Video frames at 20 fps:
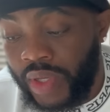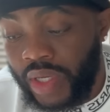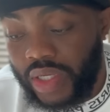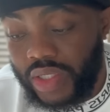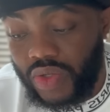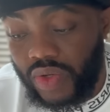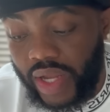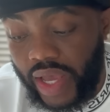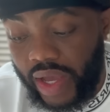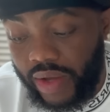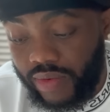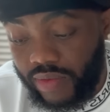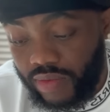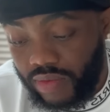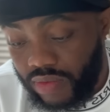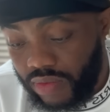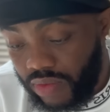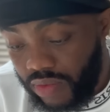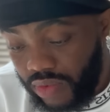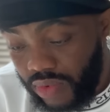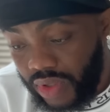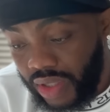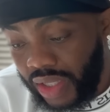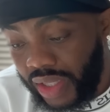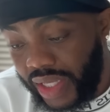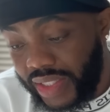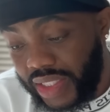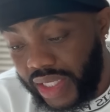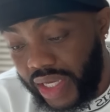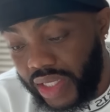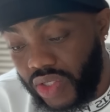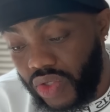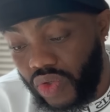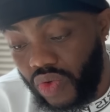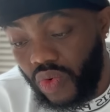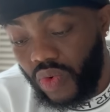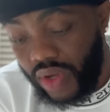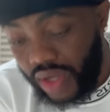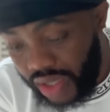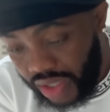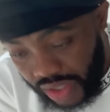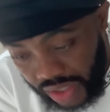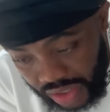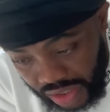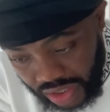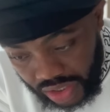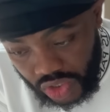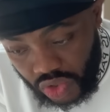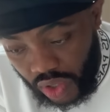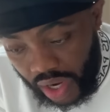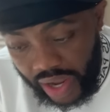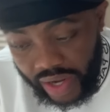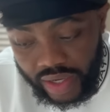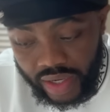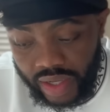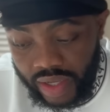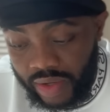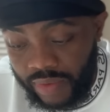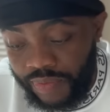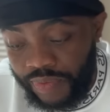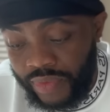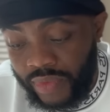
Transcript: So now, let's get to the Trident.